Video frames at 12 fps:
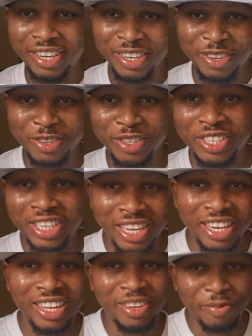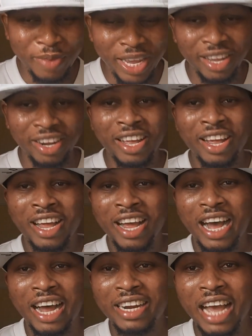you know, still a male.
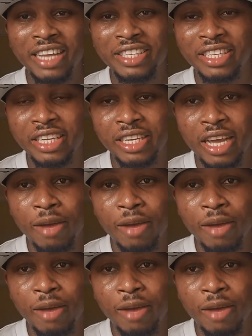And I think